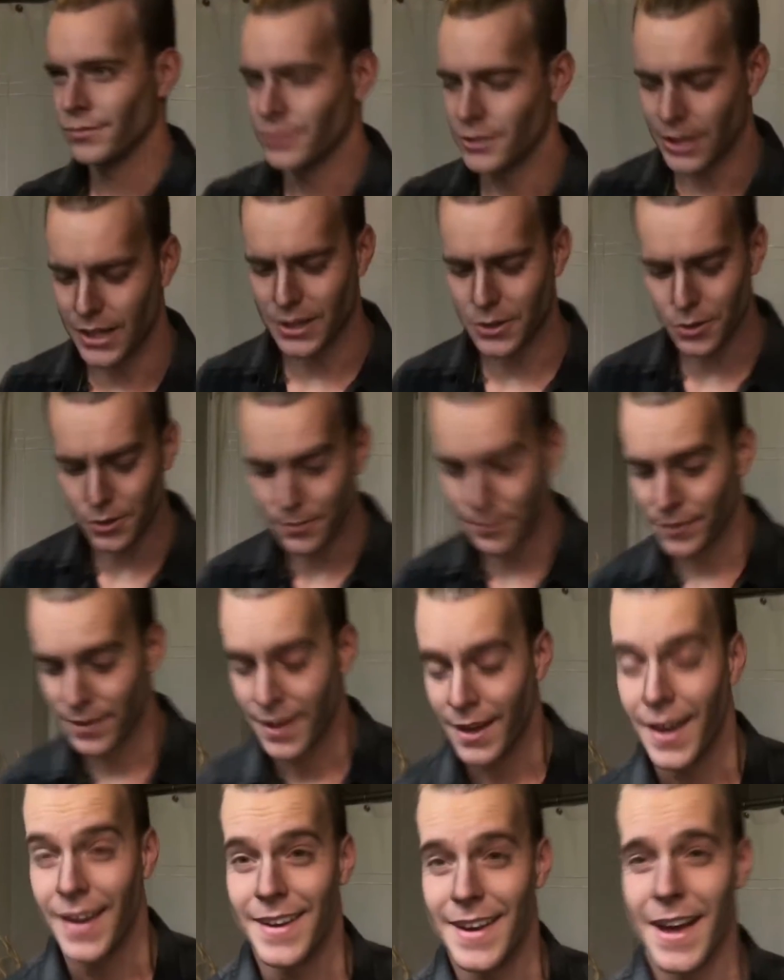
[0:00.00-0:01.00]
Alright, cool.
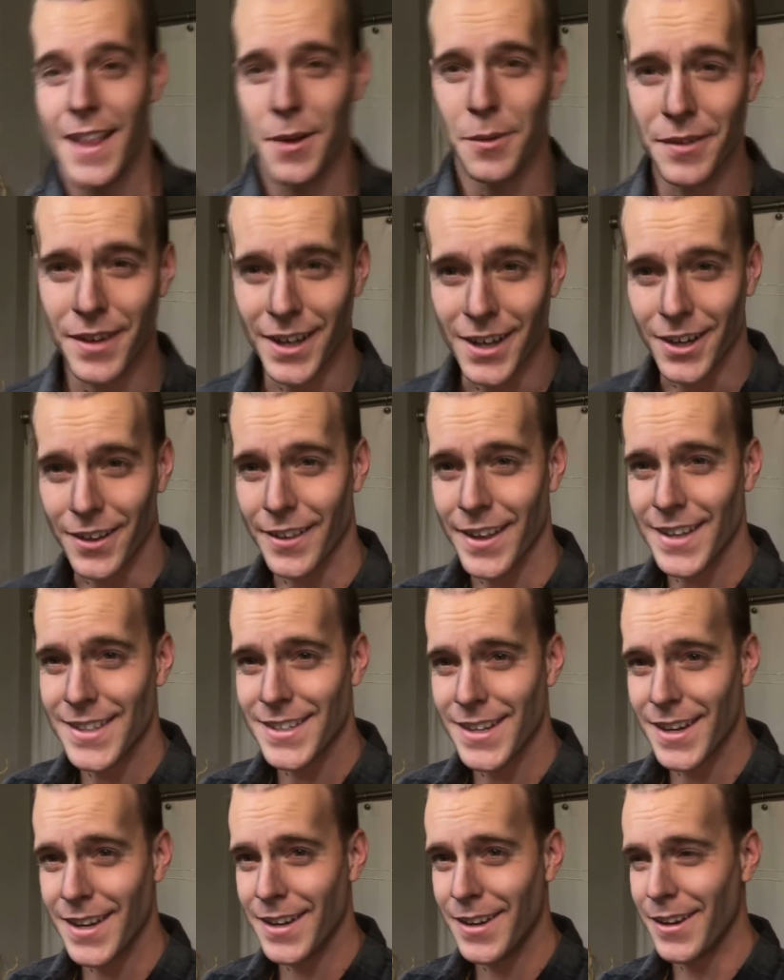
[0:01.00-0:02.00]
Now that we've got all that
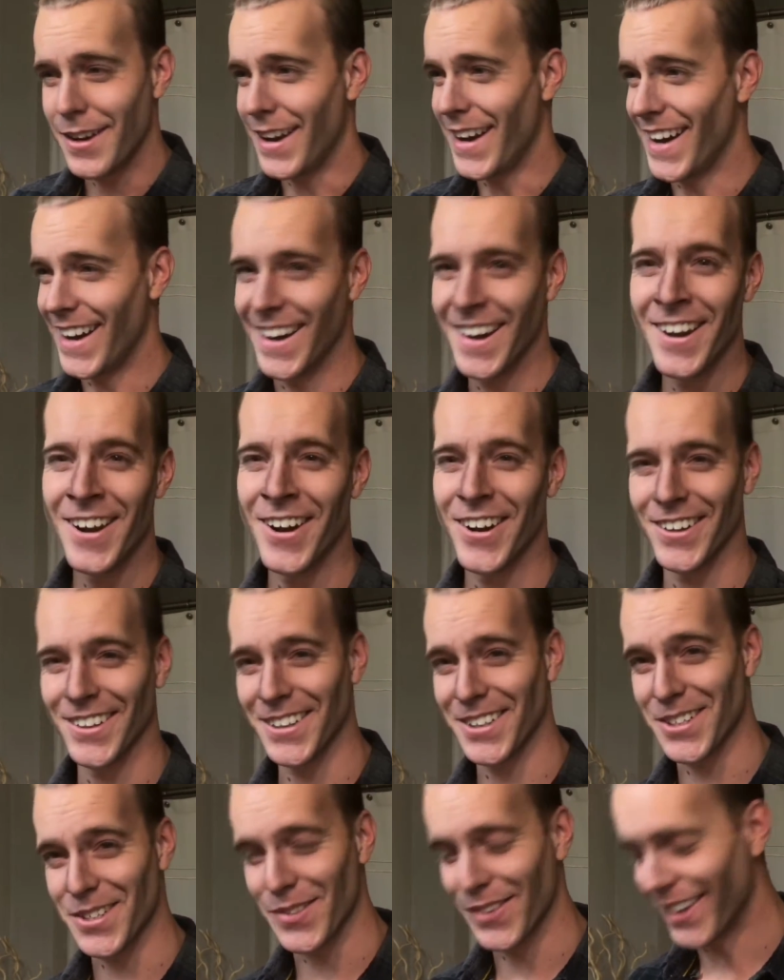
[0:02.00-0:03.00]
done, it
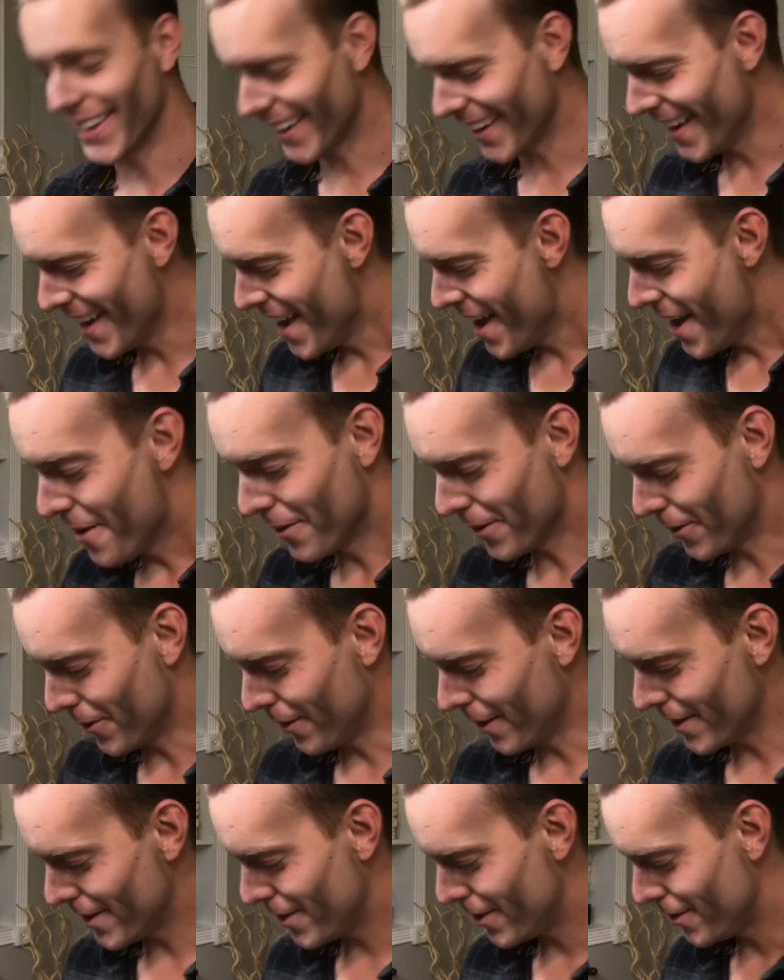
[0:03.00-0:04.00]
looks funny. We're
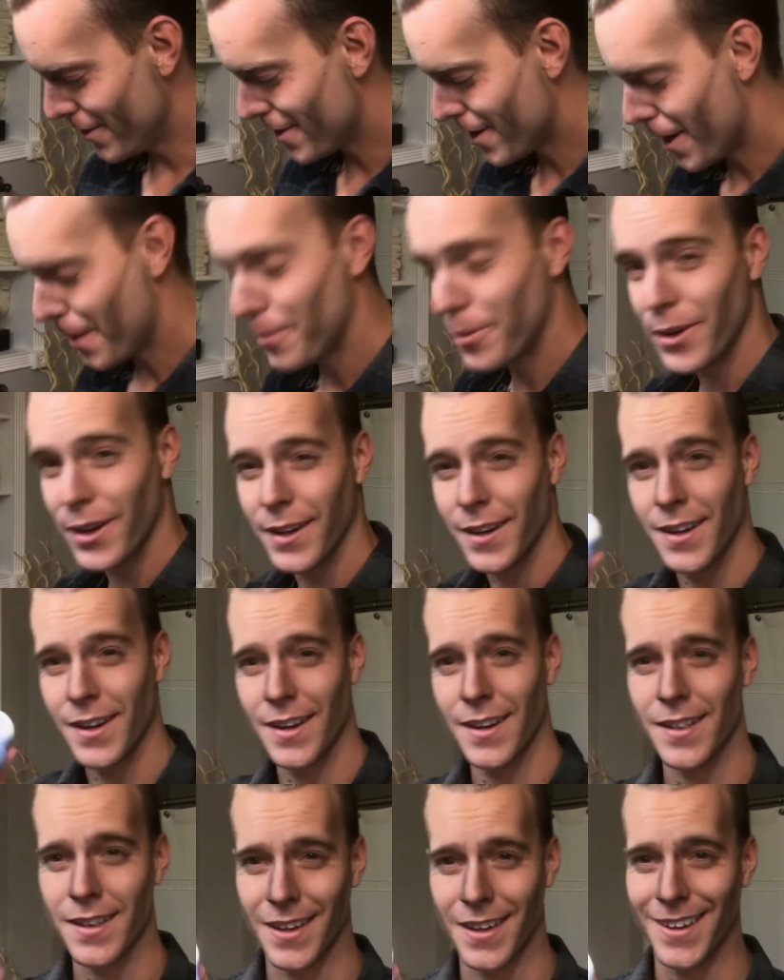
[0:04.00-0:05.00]
going to start putting
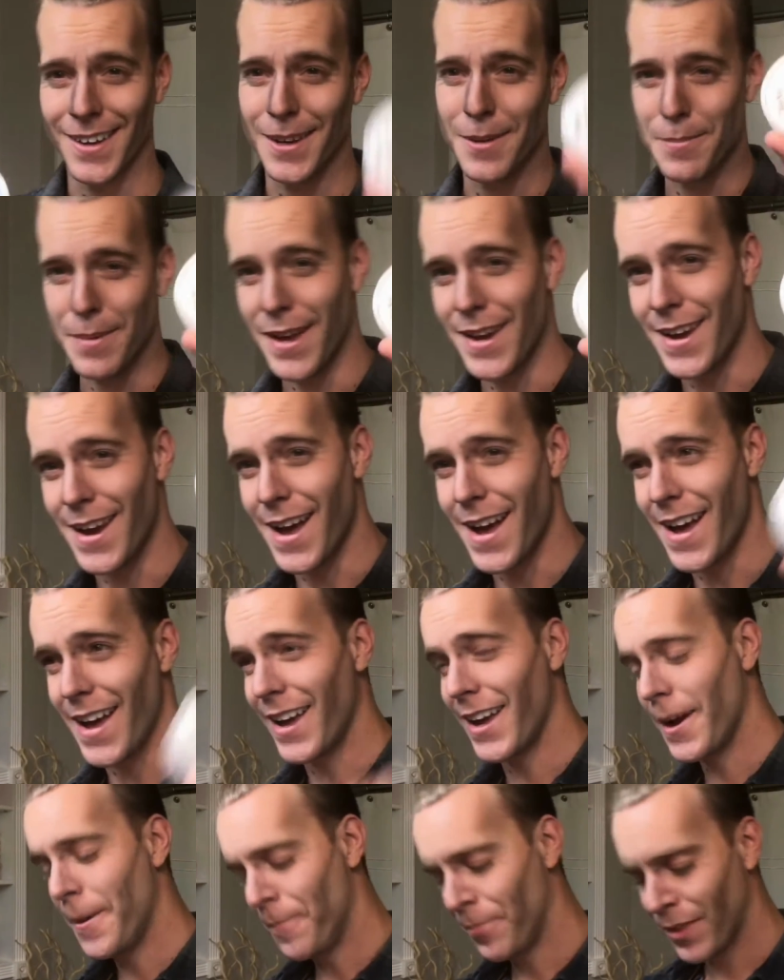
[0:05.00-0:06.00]
on the Ben
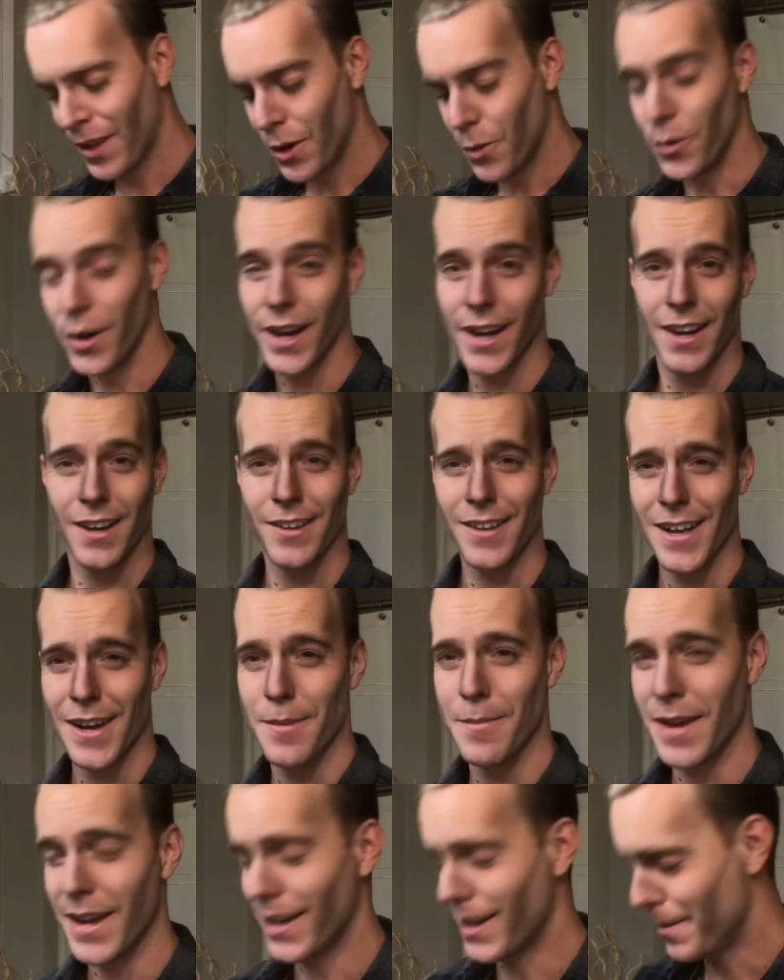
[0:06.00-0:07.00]
Nye white
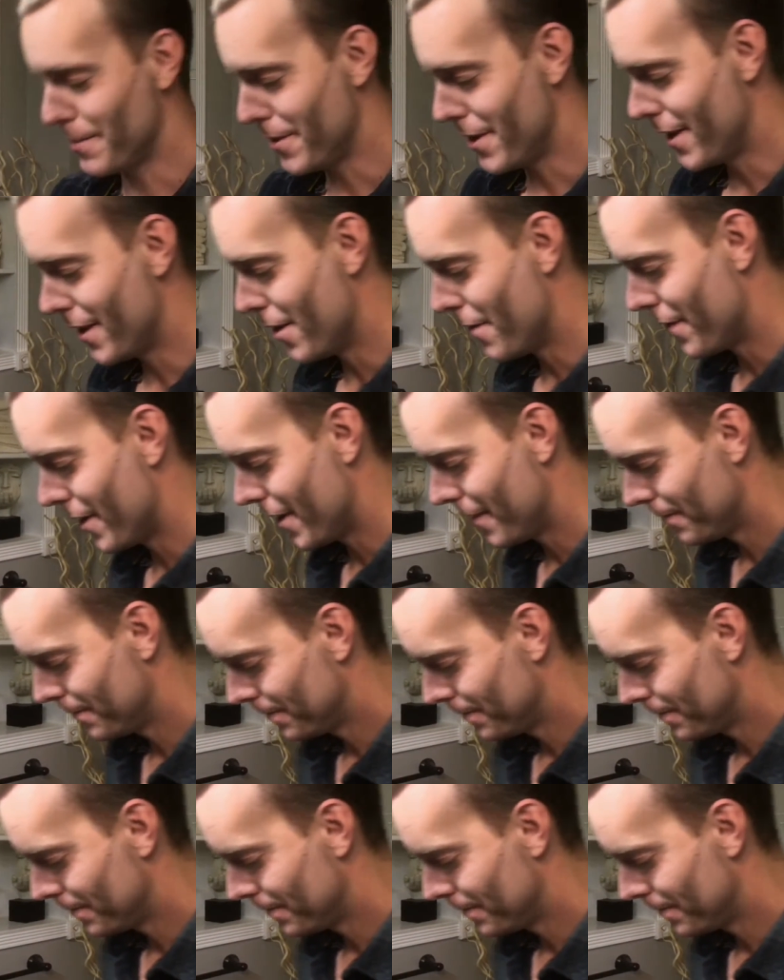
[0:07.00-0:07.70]
clown makeup on over it.